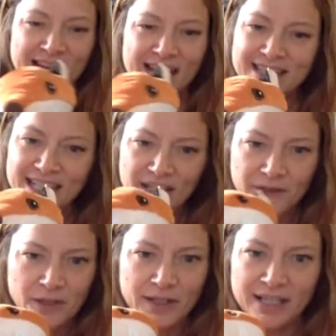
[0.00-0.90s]
and see if
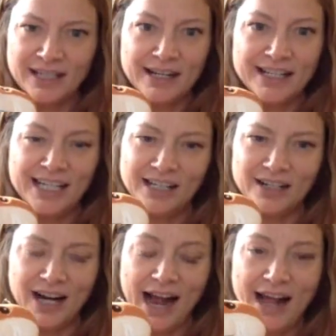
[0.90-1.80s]
you can
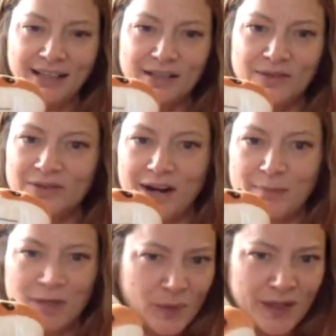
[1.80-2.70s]
hear any of the
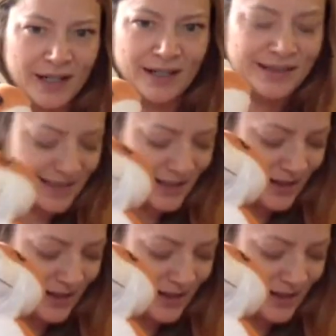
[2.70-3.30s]
rhyming words.